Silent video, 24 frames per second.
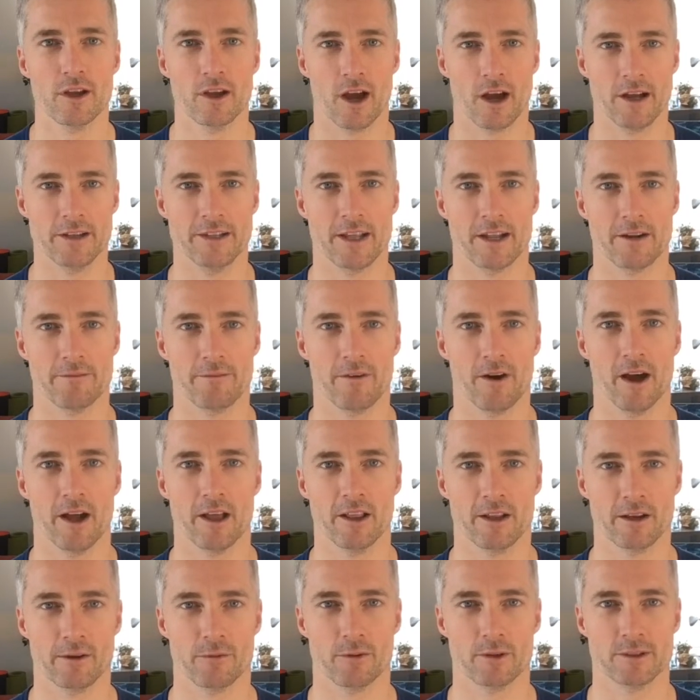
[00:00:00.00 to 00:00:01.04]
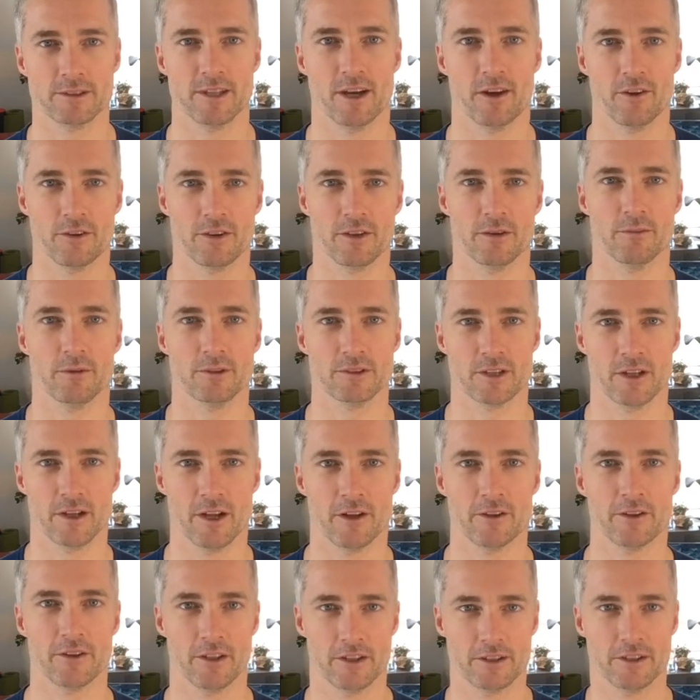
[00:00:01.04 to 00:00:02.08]
identify like what's healthy and what's
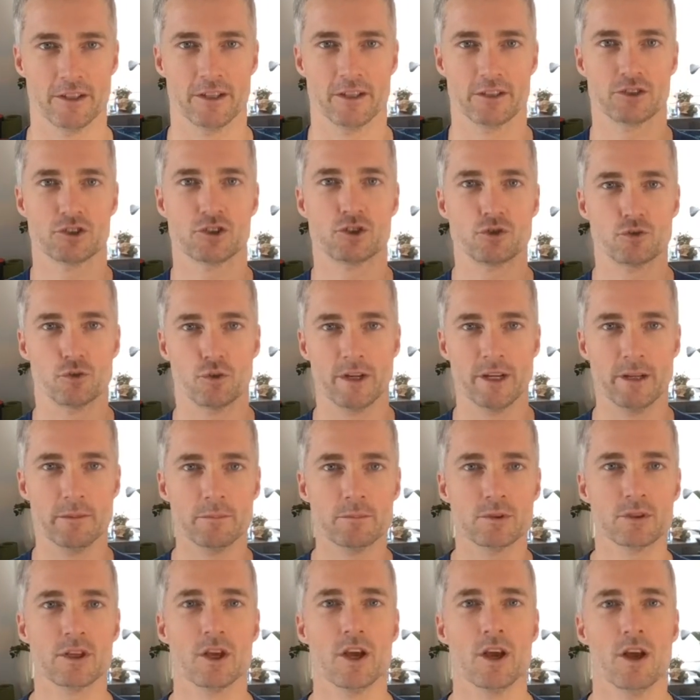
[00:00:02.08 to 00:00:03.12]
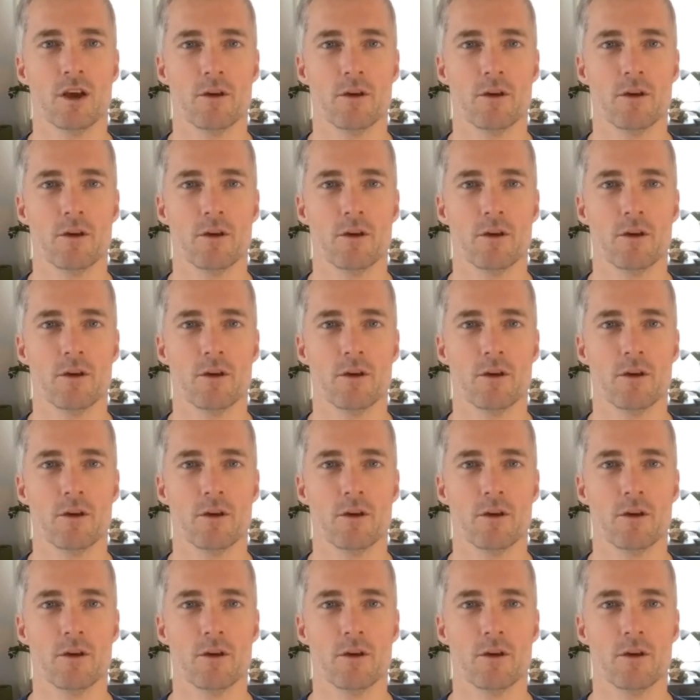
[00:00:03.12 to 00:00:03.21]
unhealthy, like the extremes,